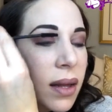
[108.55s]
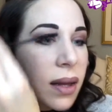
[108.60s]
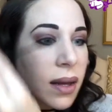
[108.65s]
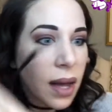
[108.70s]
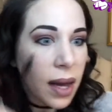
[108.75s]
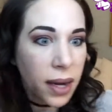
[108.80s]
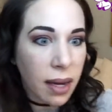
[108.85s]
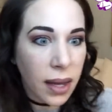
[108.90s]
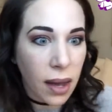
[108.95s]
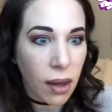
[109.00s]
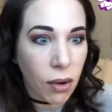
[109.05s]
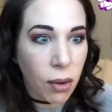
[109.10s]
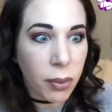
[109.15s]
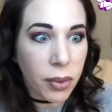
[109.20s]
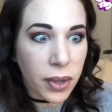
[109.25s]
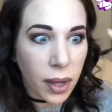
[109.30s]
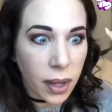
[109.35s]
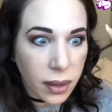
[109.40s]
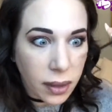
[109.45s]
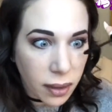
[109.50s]
Kind of
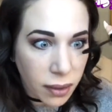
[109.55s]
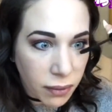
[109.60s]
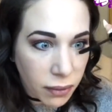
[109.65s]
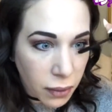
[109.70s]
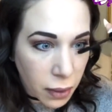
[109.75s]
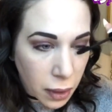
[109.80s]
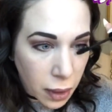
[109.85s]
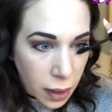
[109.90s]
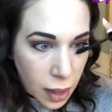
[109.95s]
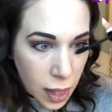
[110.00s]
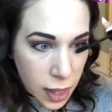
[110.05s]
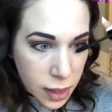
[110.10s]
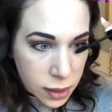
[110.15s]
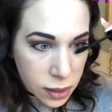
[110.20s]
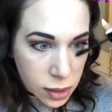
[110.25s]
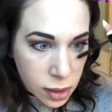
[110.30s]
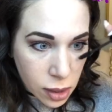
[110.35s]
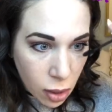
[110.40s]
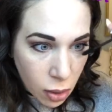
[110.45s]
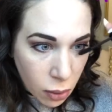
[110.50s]
counterproductive.
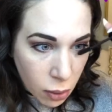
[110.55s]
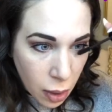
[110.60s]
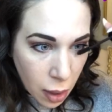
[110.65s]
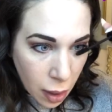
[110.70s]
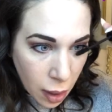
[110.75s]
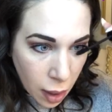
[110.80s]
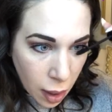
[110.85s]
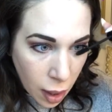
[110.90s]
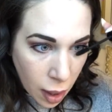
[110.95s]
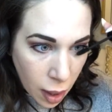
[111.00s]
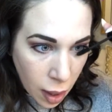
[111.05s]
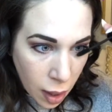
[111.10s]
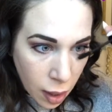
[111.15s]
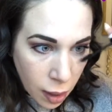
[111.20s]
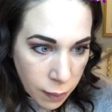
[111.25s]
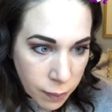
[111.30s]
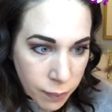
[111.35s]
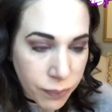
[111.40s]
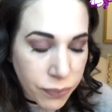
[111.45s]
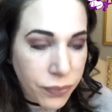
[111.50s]
So,
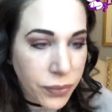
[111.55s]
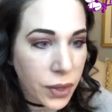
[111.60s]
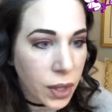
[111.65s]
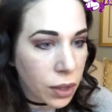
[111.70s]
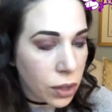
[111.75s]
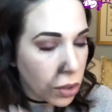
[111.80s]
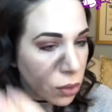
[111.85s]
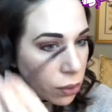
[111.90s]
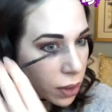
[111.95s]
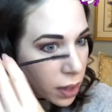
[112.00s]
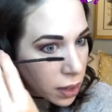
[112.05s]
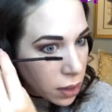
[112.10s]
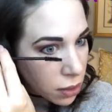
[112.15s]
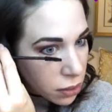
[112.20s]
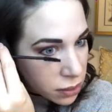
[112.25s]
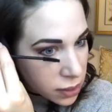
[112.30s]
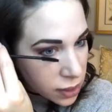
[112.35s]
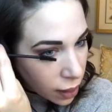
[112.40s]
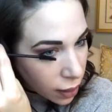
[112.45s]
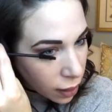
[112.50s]
you can
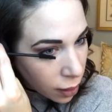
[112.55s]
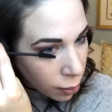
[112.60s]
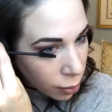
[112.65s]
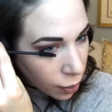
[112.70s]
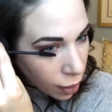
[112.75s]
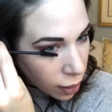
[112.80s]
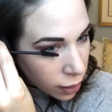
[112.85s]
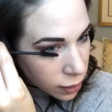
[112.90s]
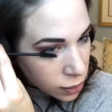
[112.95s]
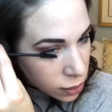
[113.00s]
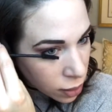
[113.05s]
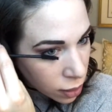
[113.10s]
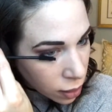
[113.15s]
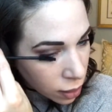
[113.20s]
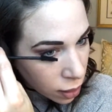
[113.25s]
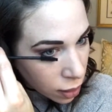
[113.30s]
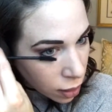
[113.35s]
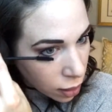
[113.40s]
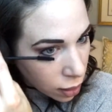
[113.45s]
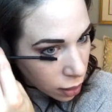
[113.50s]
use any
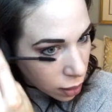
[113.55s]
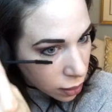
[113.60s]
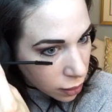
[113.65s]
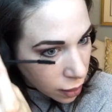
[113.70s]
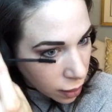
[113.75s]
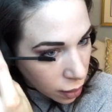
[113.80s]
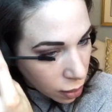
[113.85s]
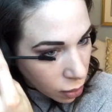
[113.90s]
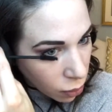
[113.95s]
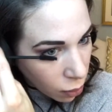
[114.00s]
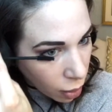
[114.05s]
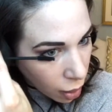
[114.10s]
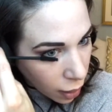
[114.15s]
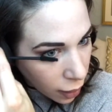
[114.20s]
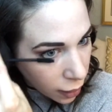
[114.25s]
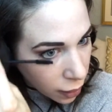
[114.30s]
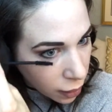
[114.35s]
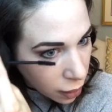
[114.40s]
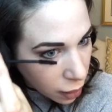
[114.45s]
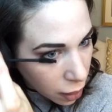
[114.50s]
bronzer that you
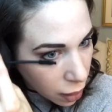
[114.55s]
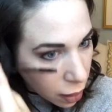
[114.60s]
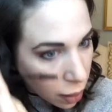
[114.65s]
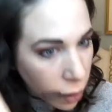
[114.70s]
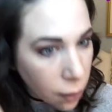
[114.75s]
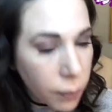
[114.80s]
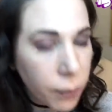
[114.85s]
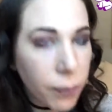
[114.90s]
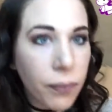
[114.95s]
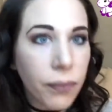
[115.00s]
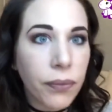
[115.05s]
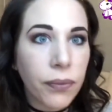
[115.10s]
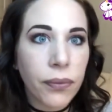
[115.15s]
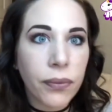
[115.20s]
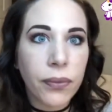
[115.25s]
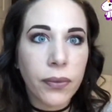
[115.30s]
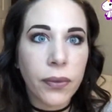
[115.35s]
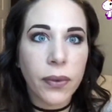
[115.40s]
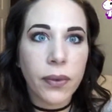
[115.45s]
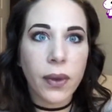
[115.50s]
want.
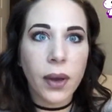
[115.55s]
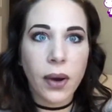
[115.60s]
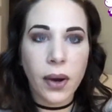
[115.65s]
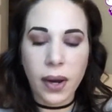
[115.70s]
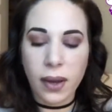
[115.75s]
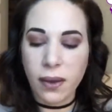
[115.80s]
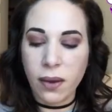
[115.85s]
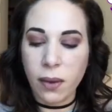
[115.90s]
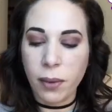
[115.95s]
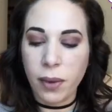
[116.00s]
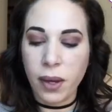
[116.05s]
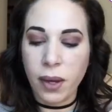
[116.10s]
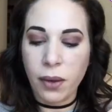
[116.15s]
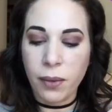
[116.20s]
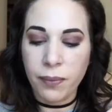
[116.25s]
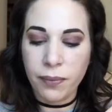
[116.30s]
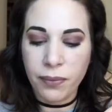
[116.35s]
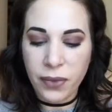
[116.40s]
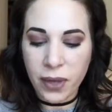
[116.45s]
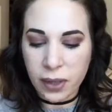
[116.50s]
All right, there we
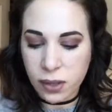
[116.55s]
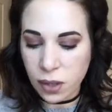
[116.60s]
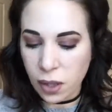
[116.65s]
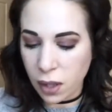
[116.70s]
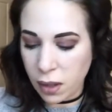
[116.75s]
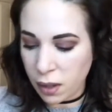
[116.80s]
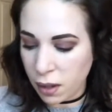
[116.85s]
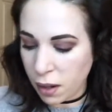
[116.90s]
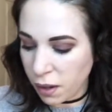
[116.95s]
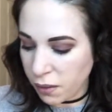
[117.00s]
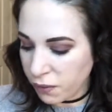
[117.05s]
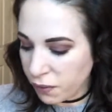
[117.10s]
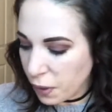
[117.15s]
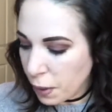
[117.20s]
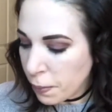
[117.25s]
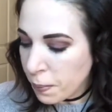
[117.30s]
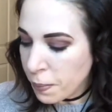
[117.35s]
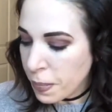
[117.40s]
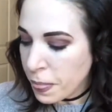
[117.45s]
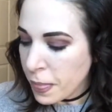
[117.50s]
go. That's good enough.
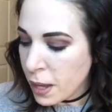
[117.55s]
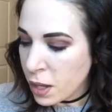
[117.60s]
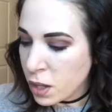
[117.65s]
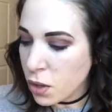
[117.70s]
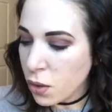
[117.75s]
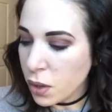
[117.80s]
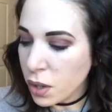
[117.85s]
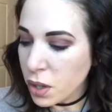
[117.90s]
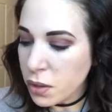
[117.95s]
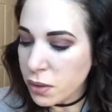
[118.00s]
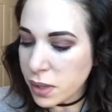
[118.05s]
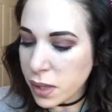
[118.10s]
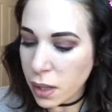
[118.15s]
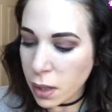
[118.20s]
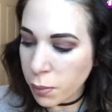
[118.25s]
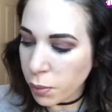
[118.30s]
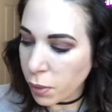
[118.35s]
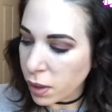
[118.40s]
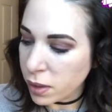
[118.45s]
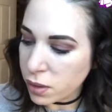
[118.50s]
You can use any
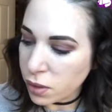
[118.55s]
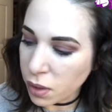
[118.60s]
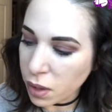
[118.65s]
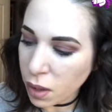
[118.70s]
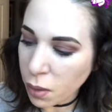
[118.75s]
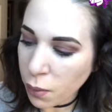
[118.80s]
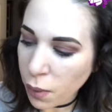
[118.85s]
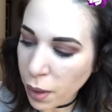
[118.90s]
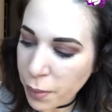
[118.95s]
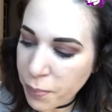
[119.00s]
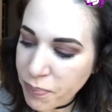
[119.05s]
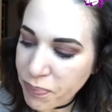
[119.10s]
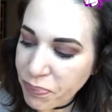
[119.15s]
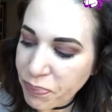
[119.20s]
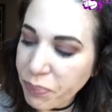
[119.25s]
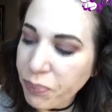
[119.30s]
bronzer that you want.